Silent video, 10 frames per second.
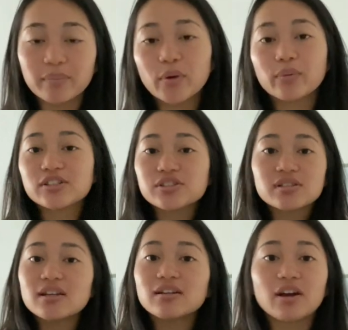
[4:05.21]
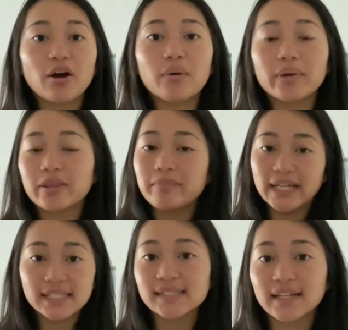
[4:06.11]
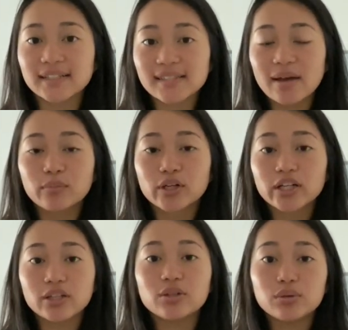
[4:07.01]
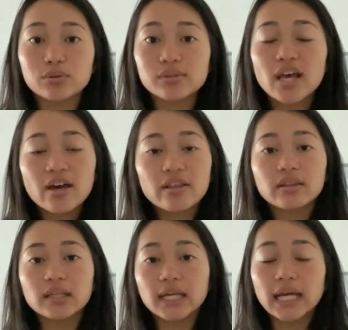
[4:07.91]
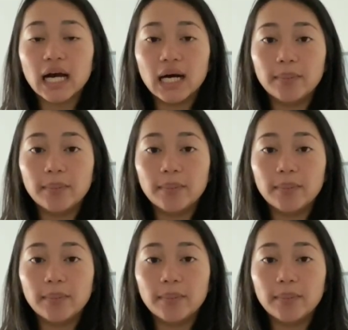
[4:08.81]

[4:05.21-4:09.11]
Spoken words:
But we're just gonna go with the basics, and we're gonna use the